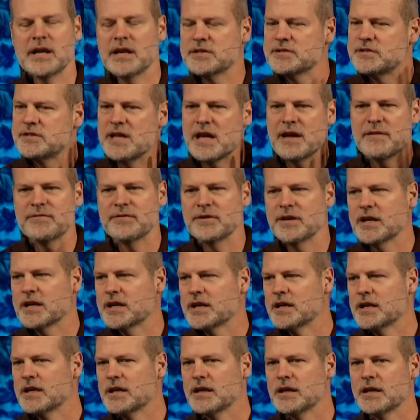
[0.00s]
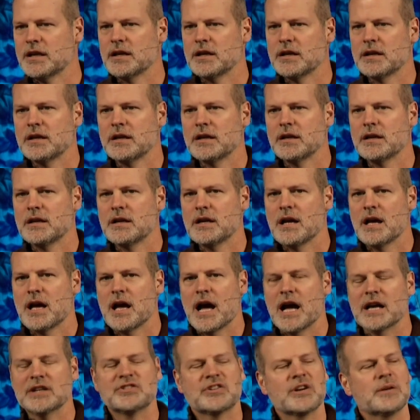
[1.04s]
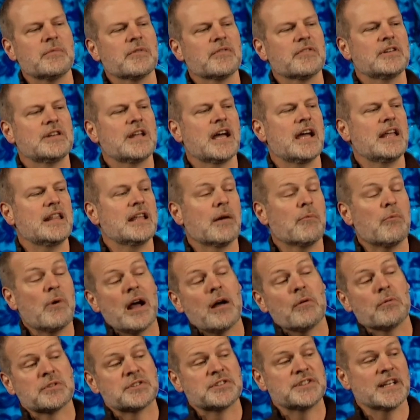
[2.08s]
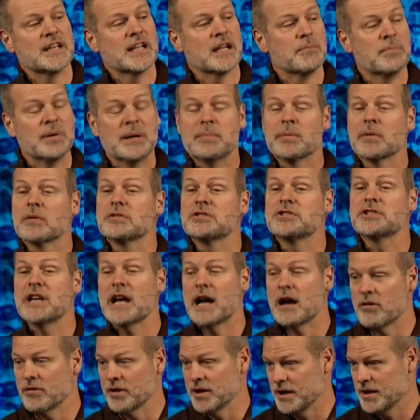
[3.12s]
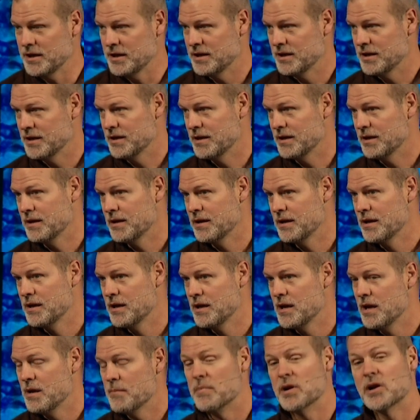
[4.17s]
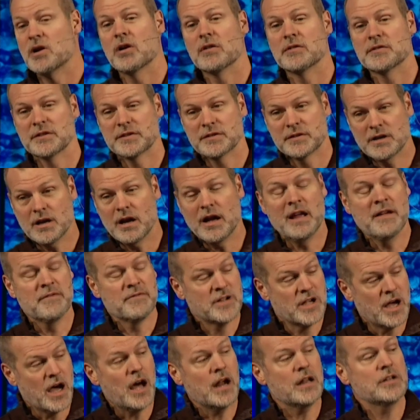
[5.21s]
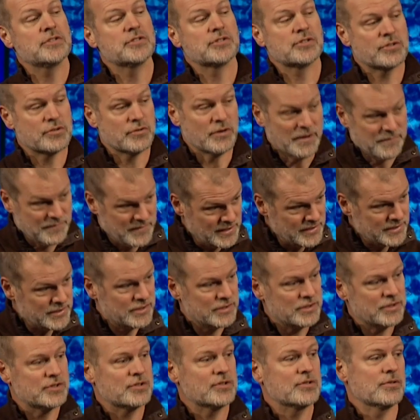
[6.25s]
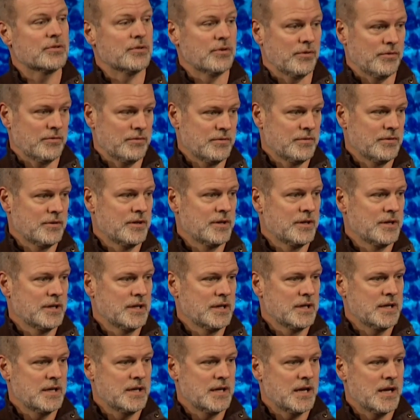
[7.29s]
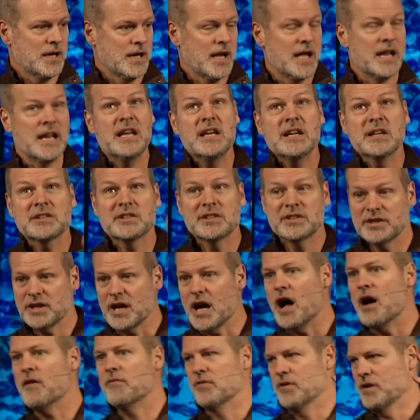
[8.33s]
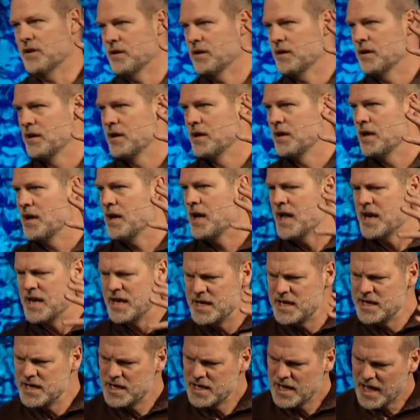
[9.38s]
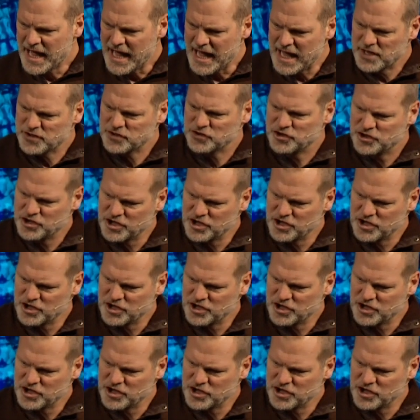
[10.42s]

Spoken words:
that it's deafening. I dream of the day that while we're singing, people are shouting. Because if God is true, if this is true, and he is sovereign, and he has